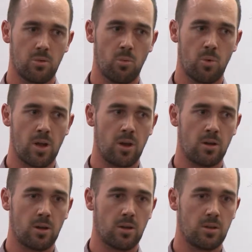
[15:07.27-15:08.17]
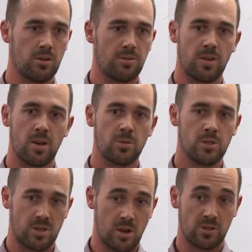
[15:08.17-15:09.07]
when your family
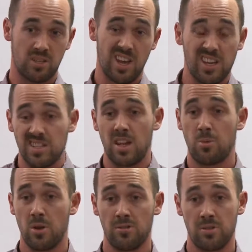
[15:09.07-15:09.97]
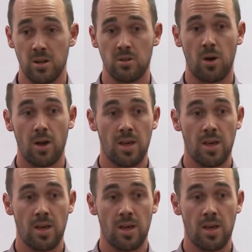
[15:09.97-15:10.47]
is going to get your death benefit anyway.